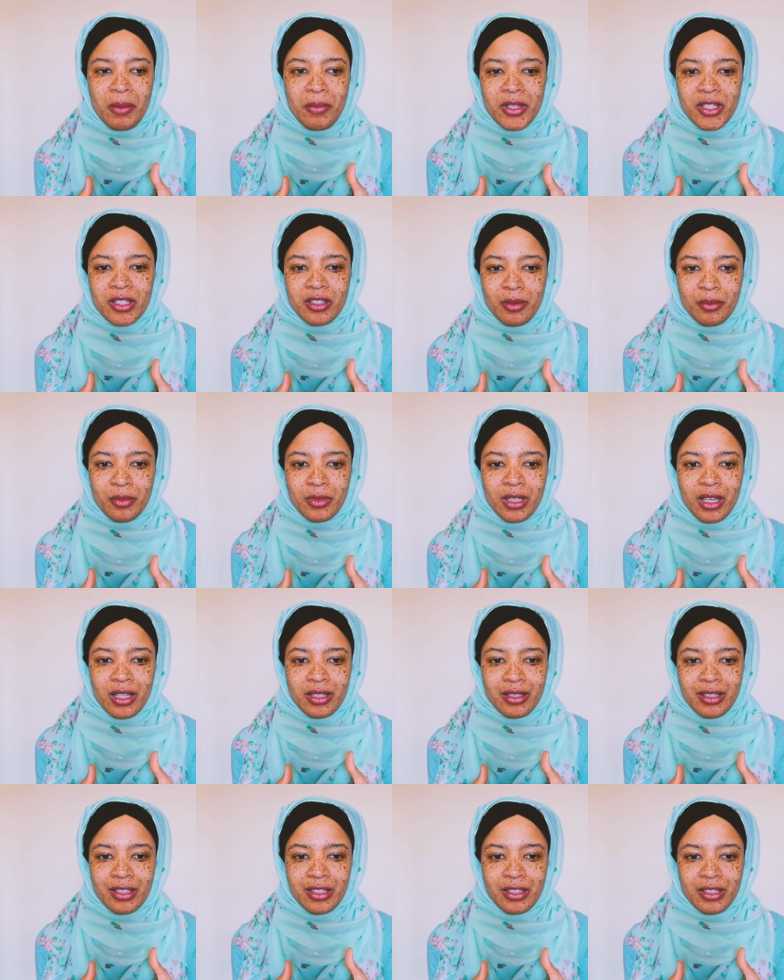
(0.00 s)
It's something
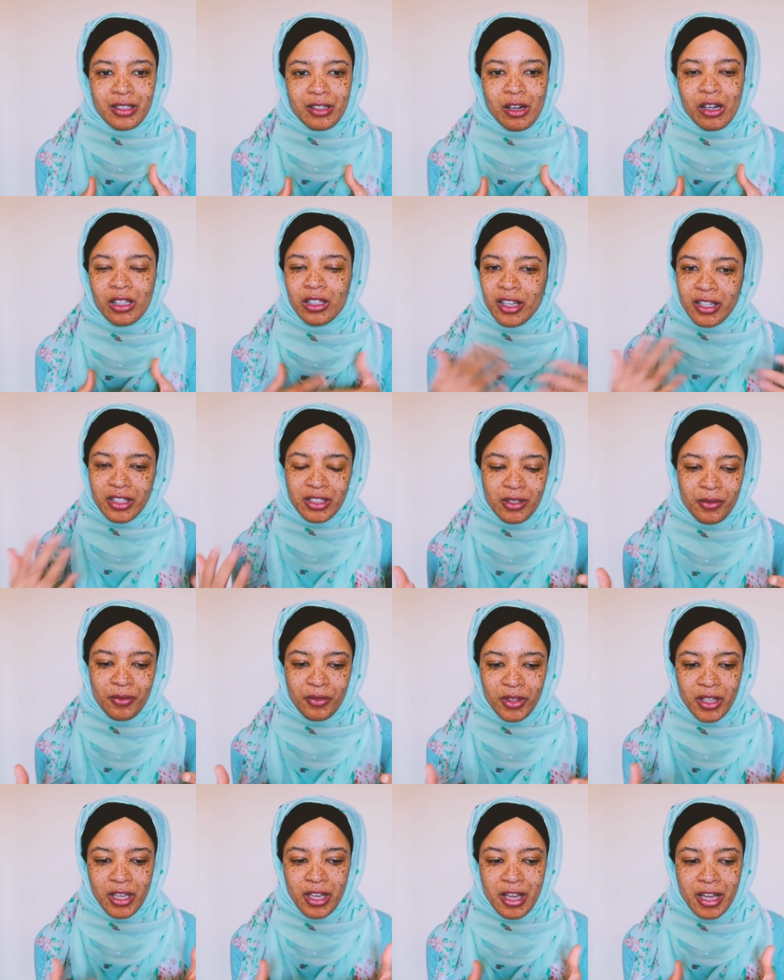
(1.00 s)
that is a collective
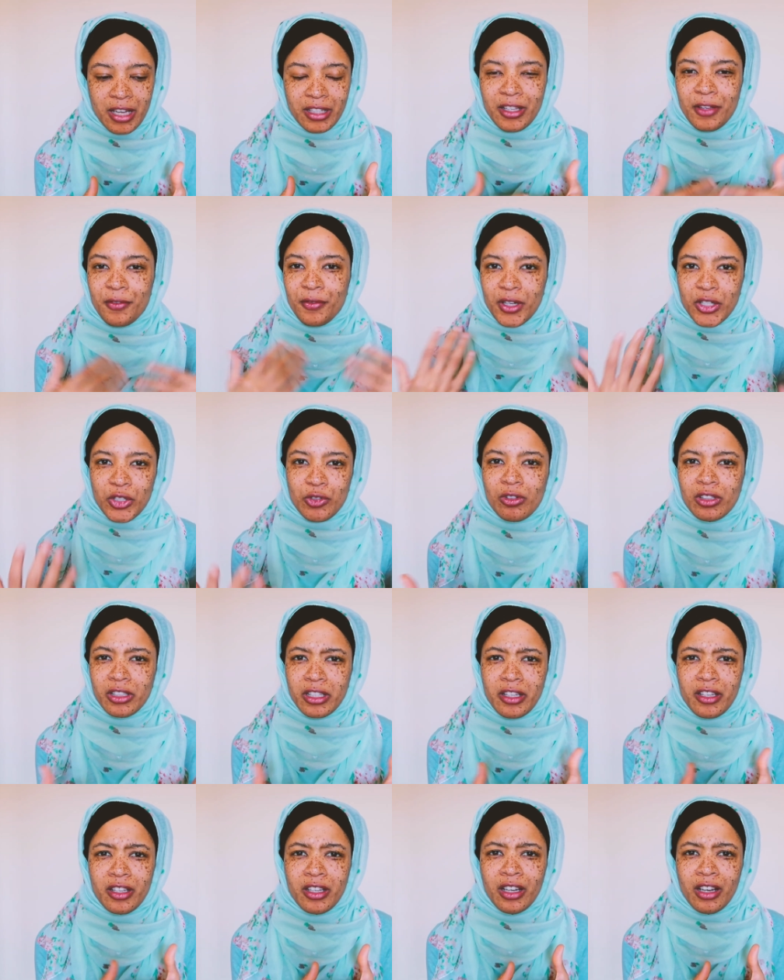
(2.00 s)
thing, and
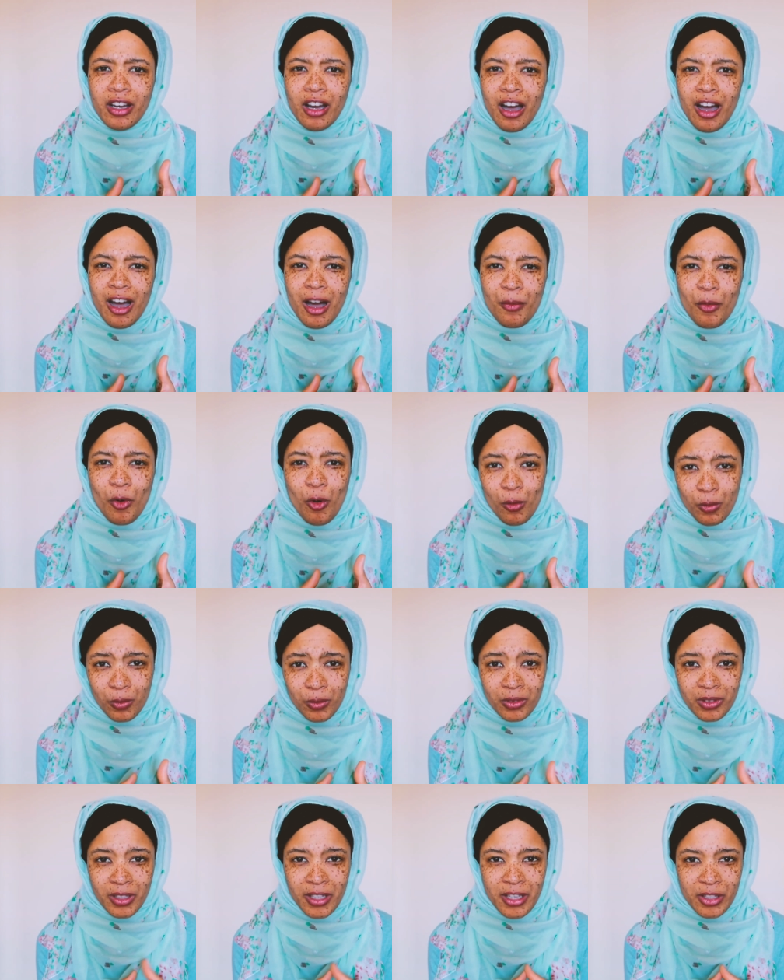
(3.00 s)
eventually
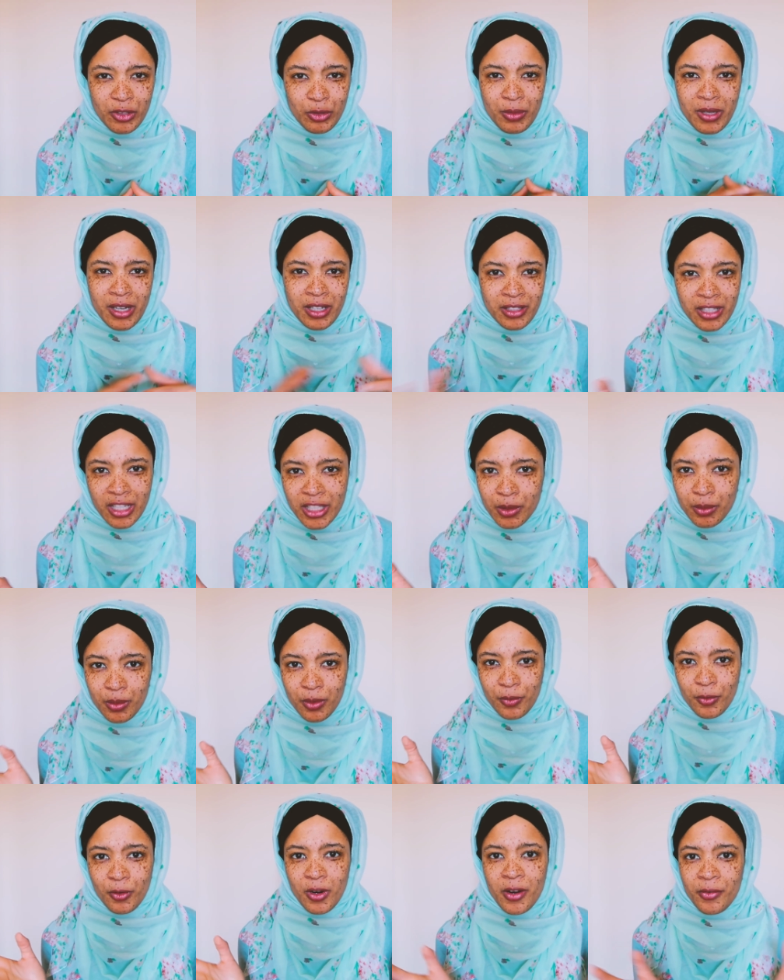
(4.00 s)
hopefully it will be
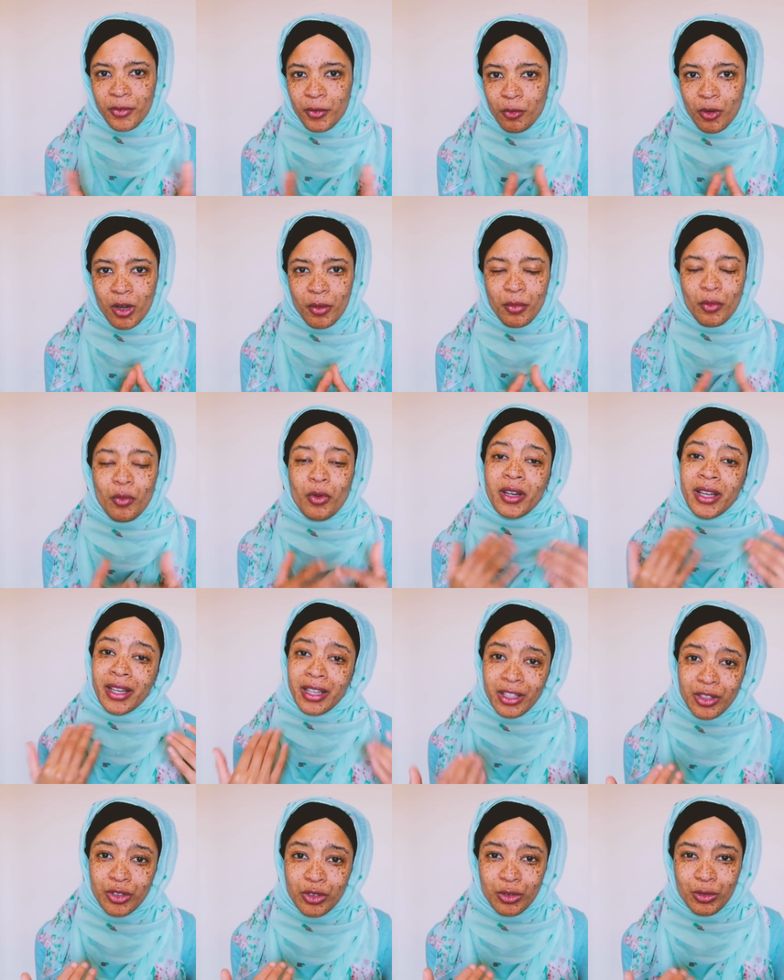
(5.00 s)
accessible for everyone. But what I
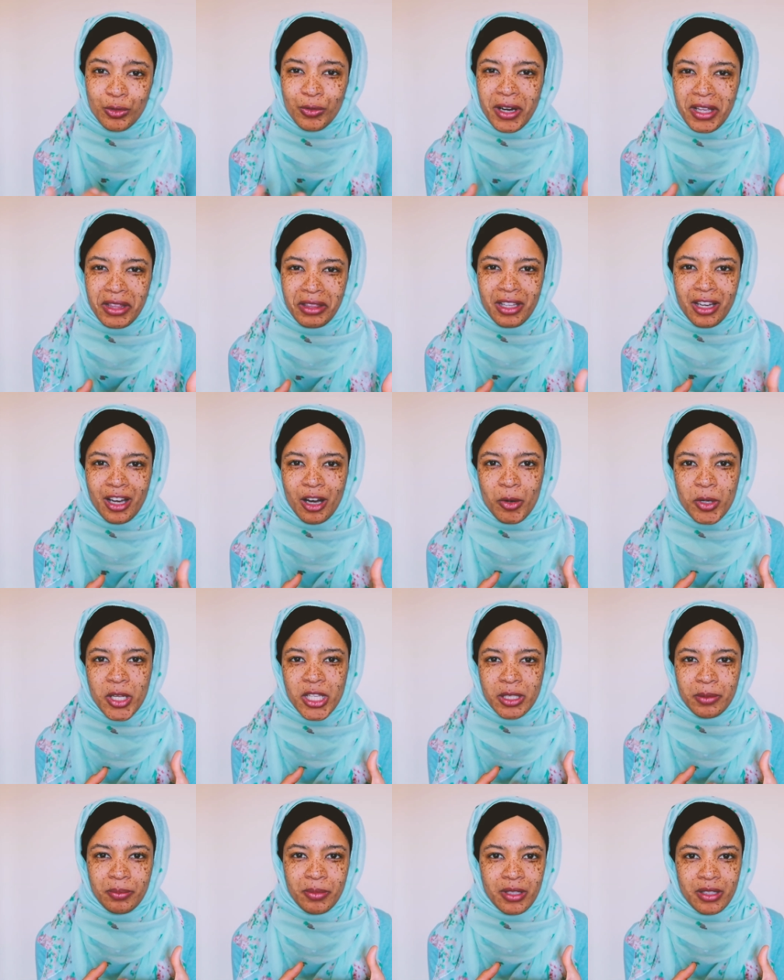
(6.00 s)
can do right now
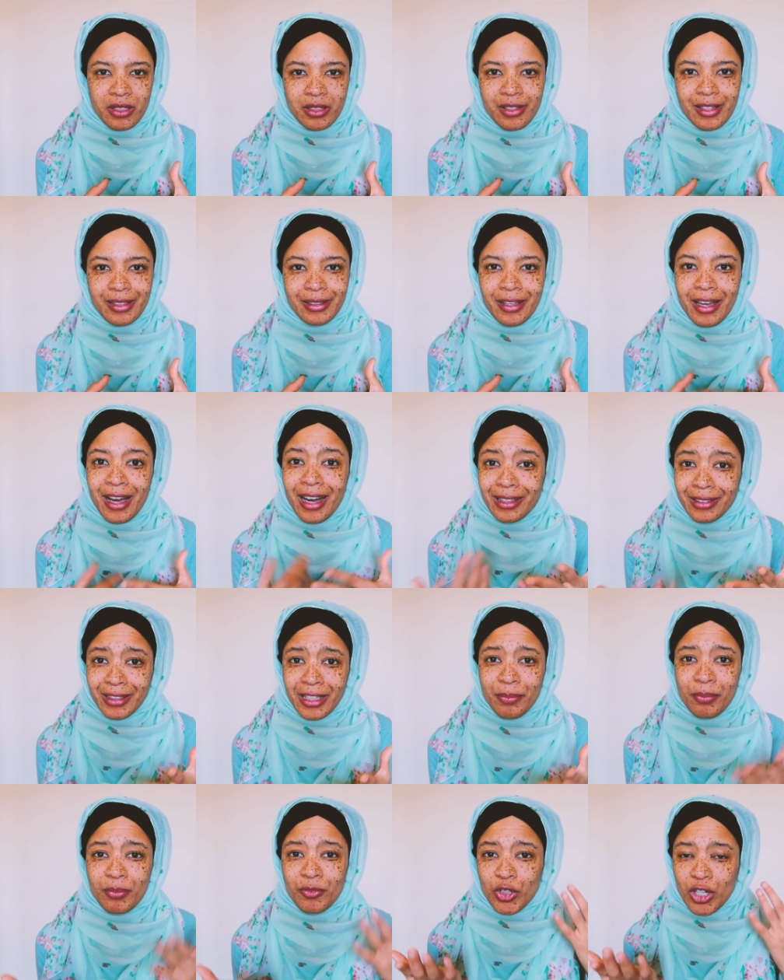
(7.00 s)
is basically
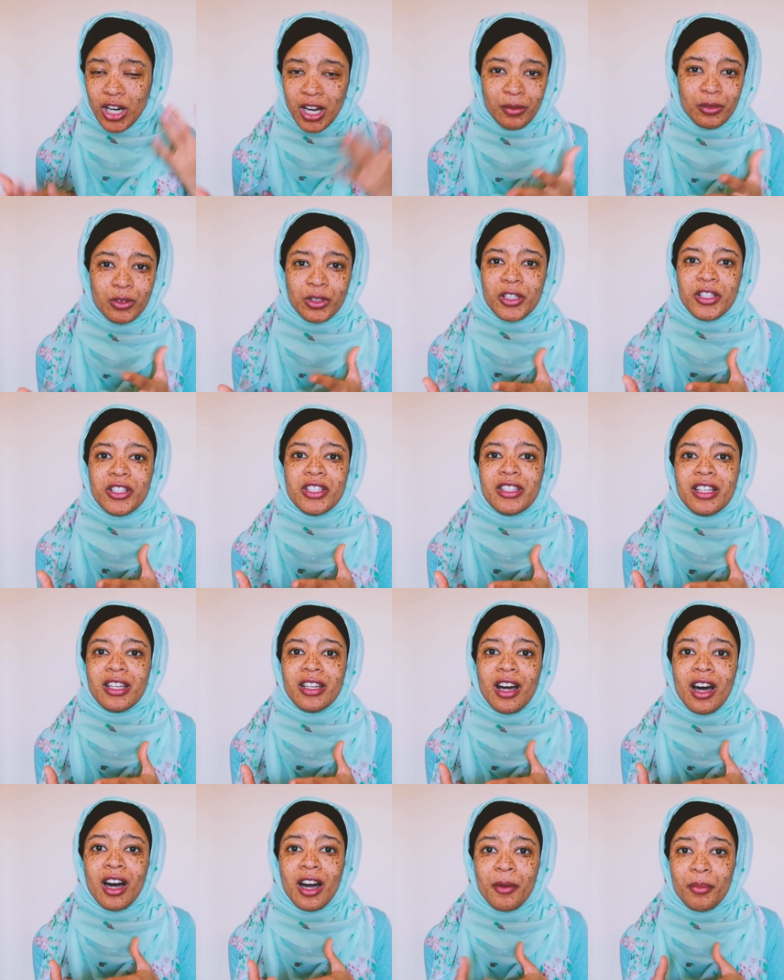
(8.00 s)
highlight travelers
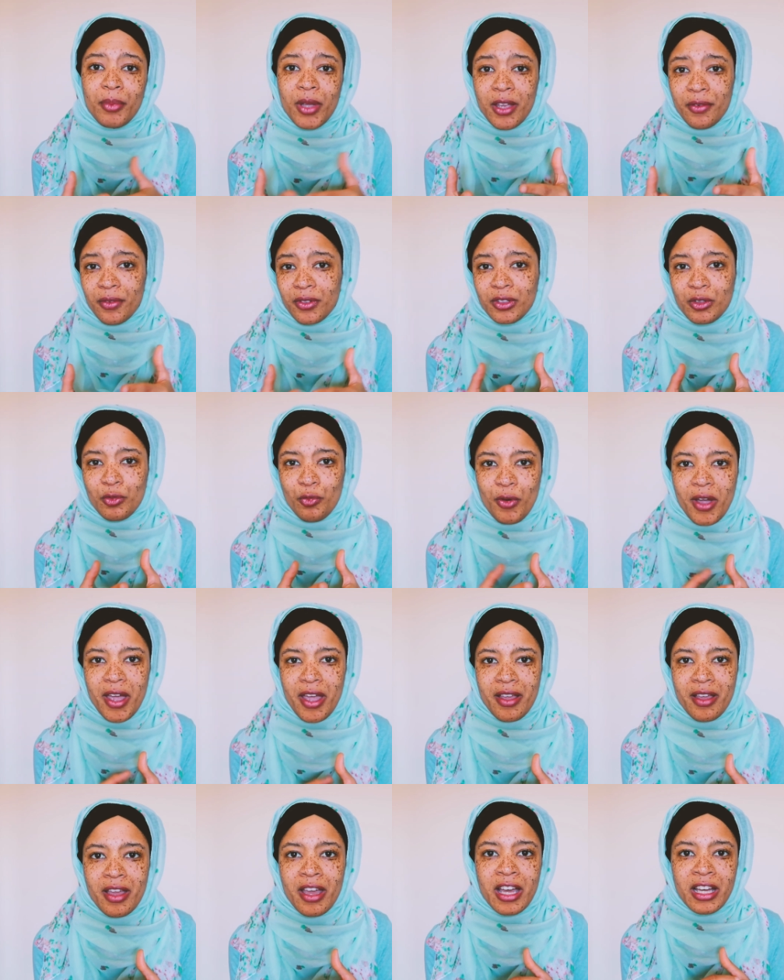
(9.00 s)
that are paving the
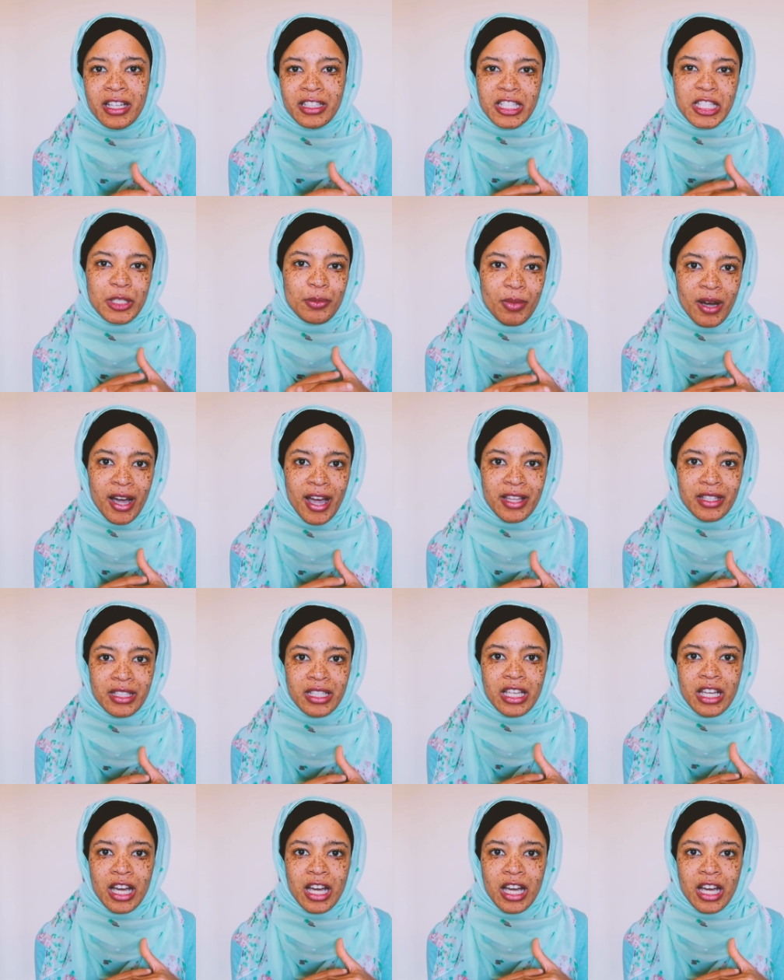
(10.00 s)
way despite